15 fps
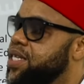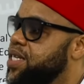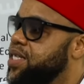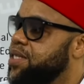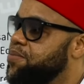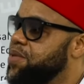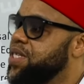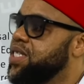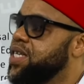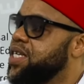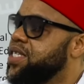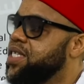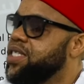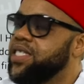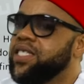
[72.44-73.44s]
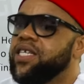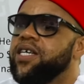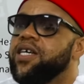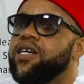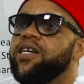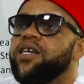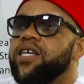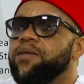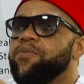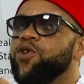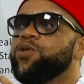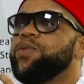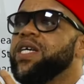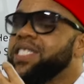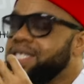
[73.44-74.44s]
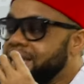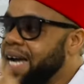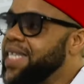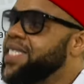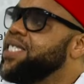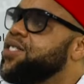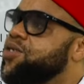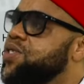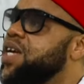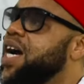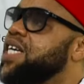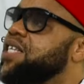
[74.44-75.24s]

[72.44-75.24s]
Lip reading: It's business. It must be enticing to the